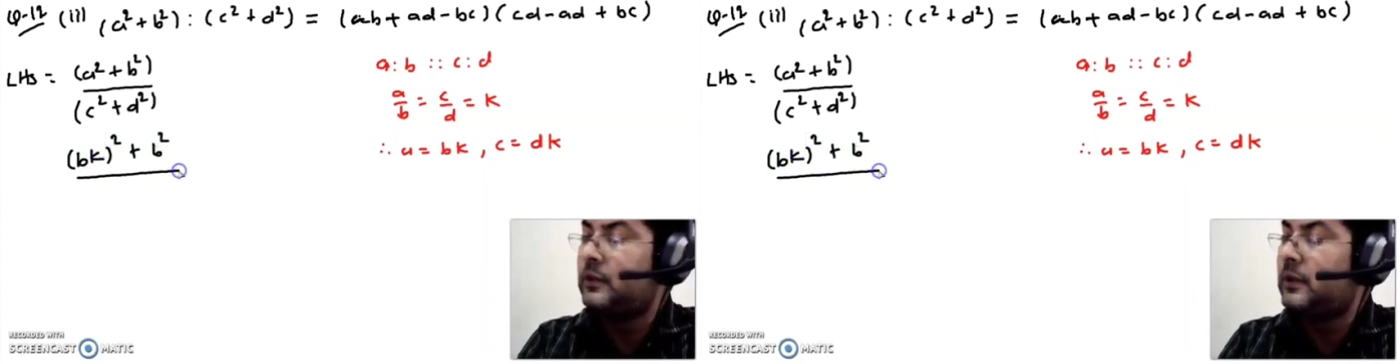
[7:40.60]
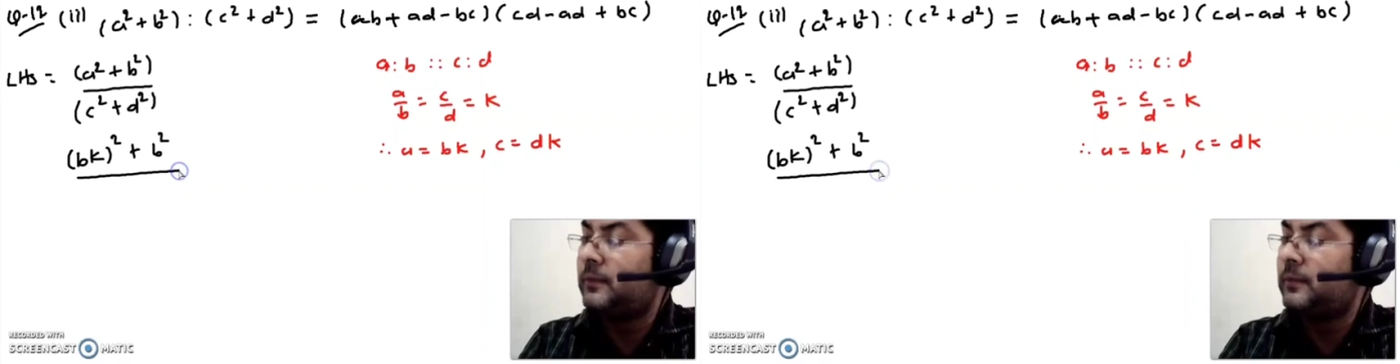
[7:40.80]

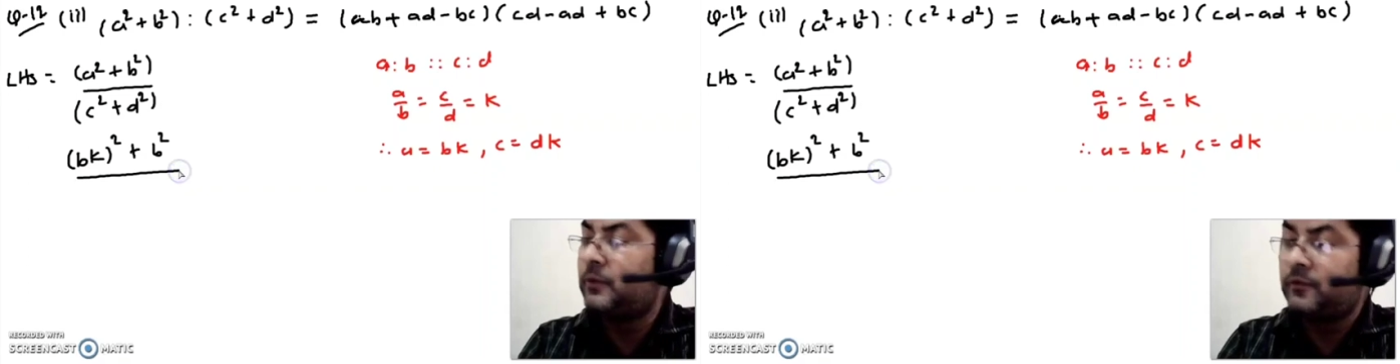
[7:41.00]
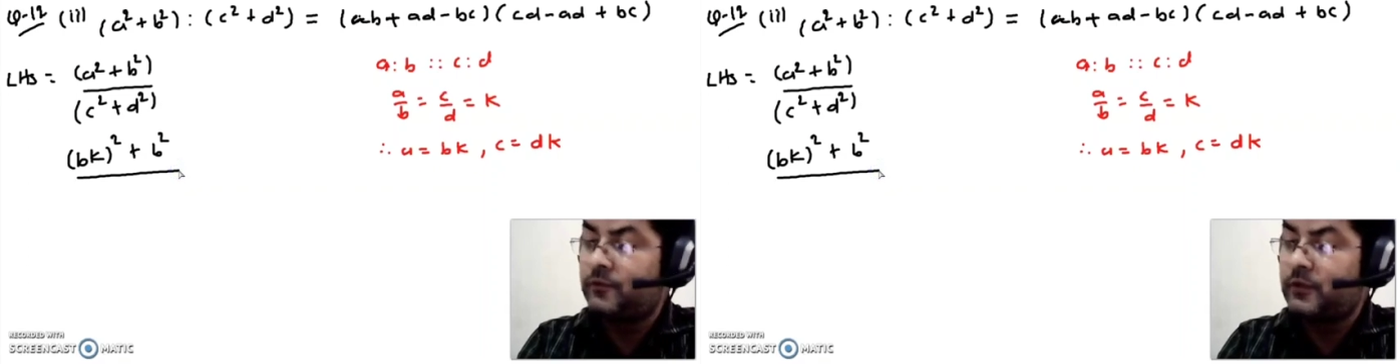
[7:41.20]

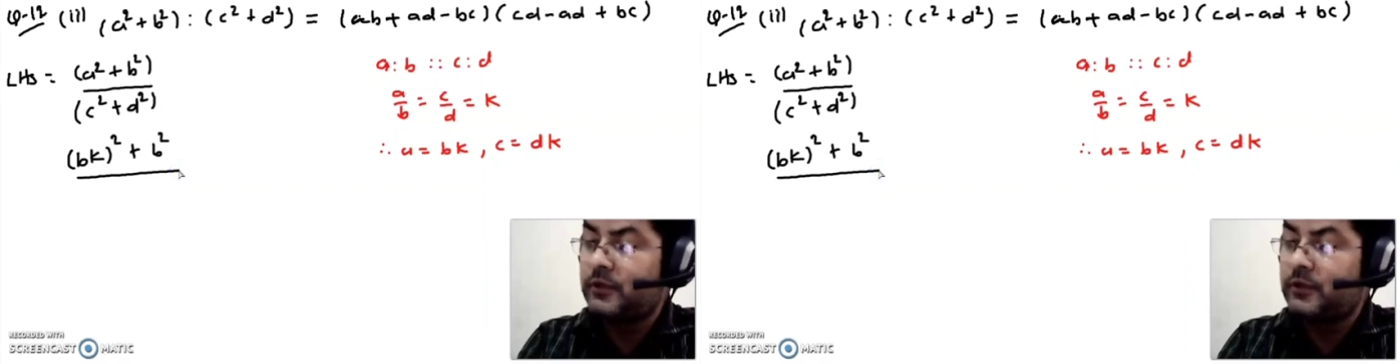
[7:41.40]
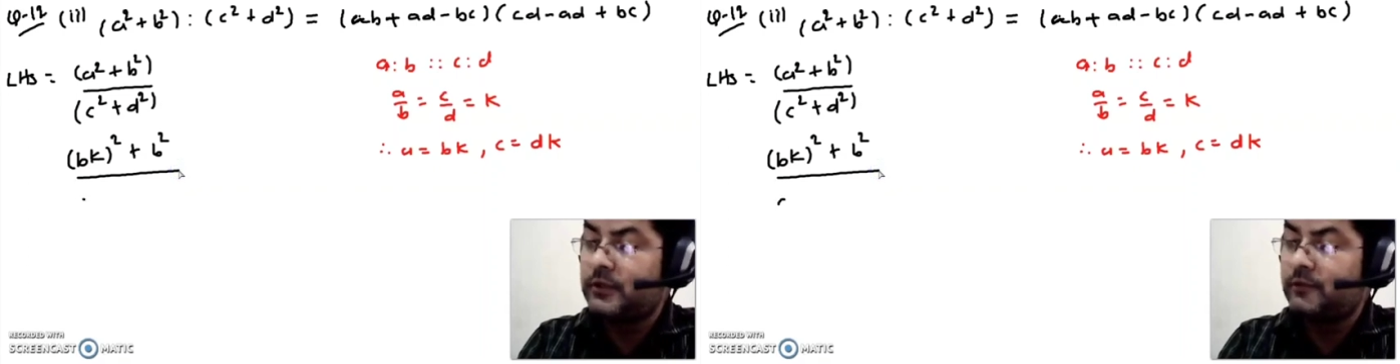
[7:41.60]
upon
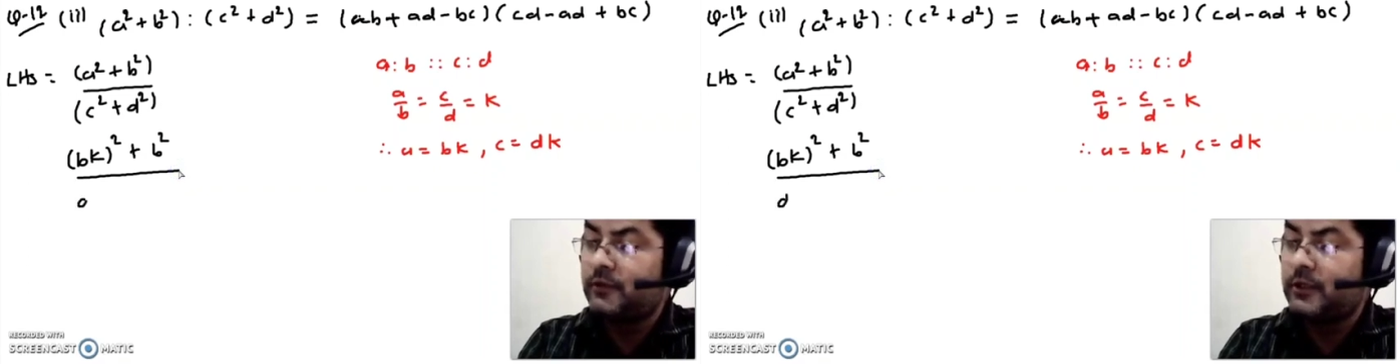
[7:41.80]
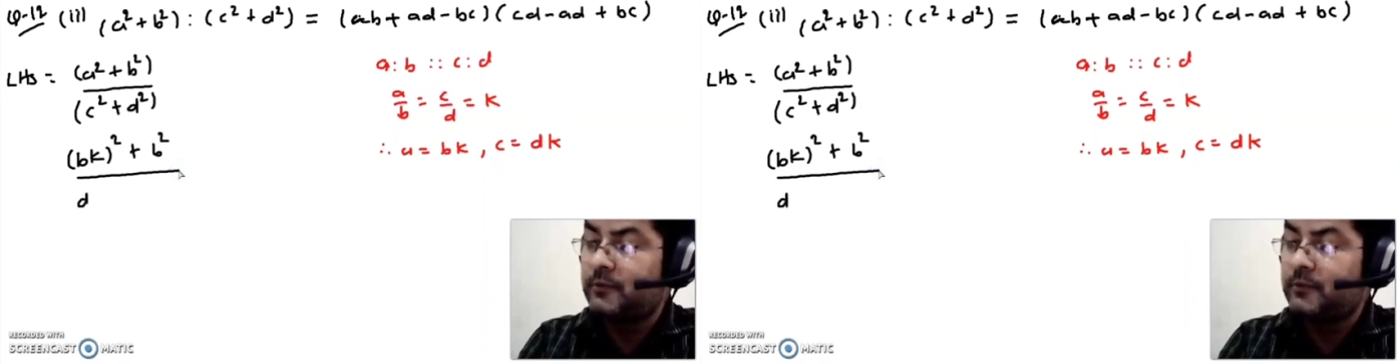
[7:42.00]
for C
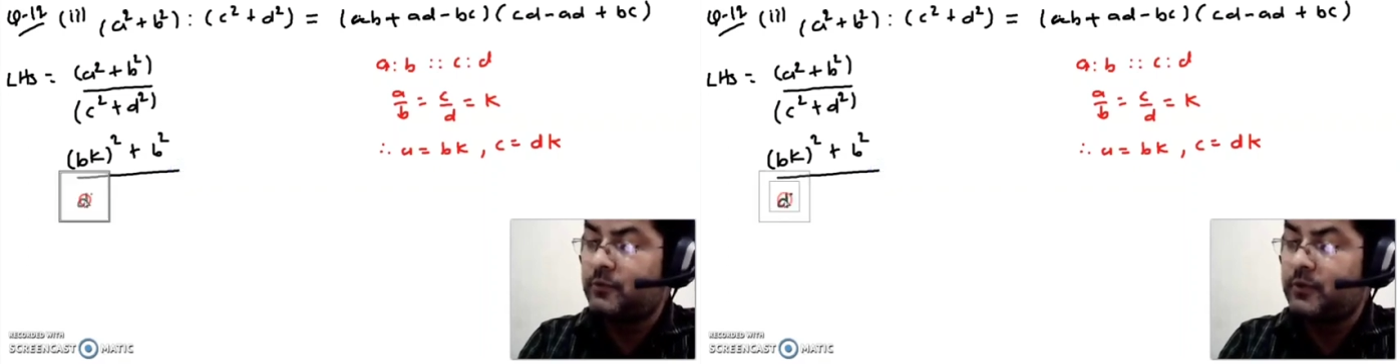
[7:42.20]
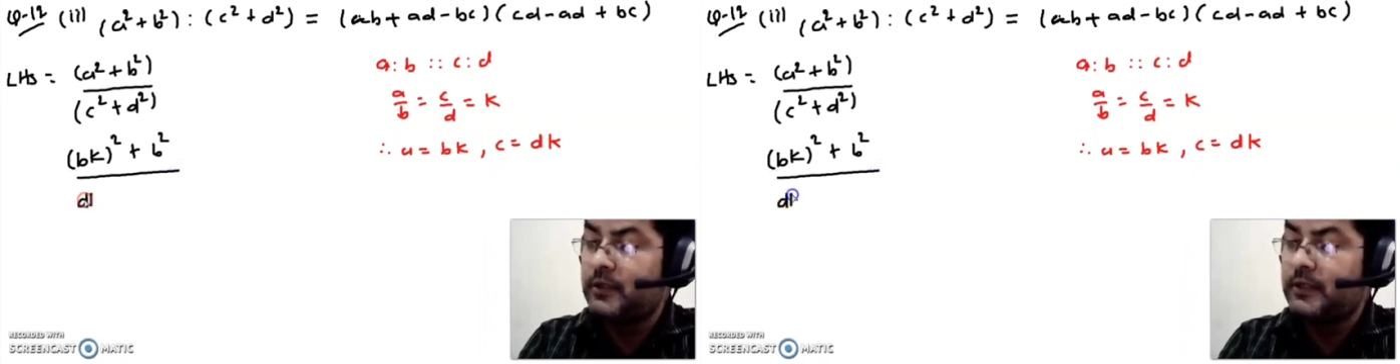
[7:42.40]
we can
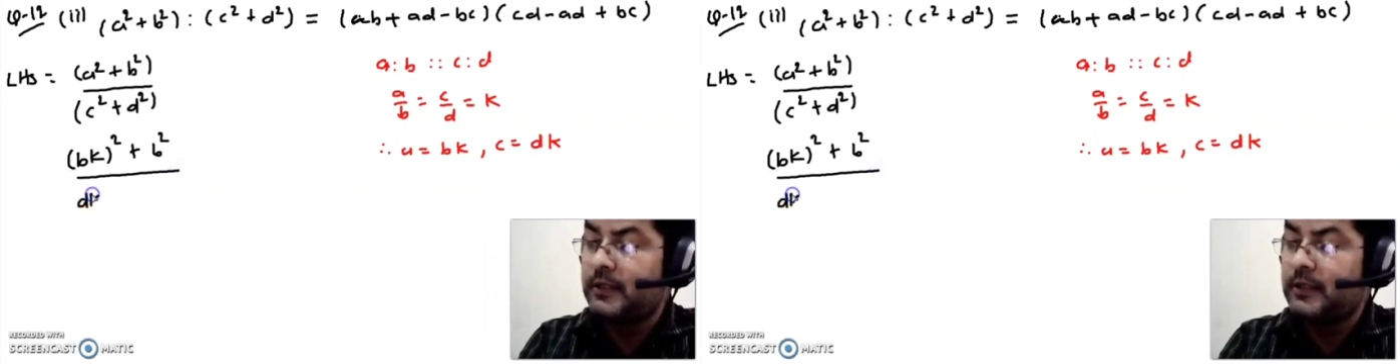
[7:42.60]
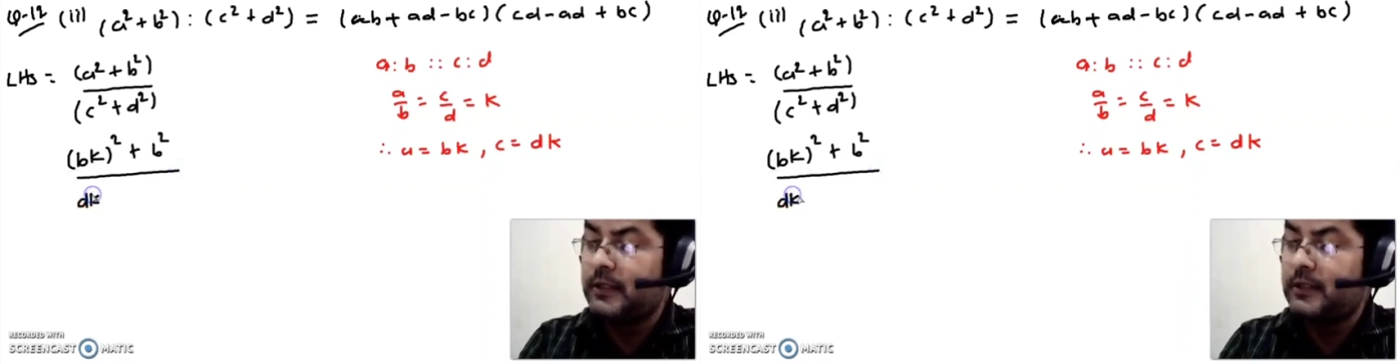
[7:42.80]
put
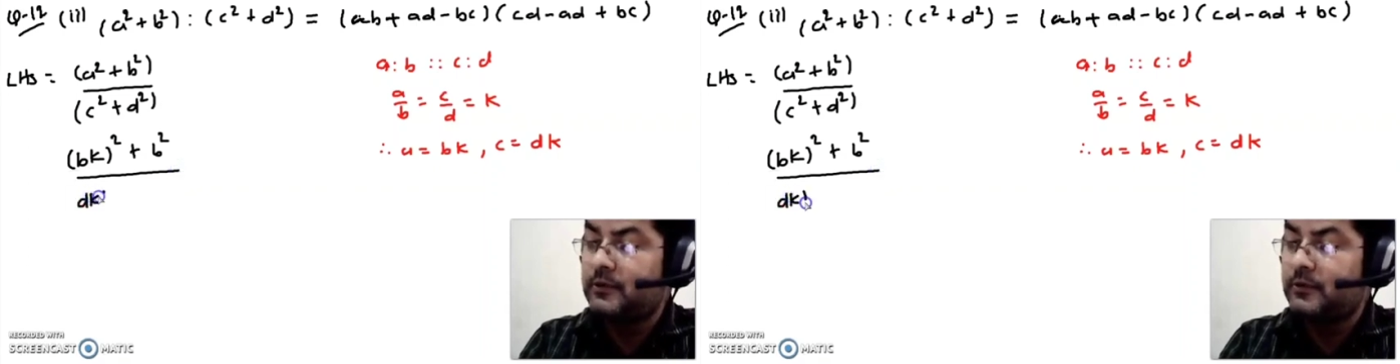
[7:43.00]
DK.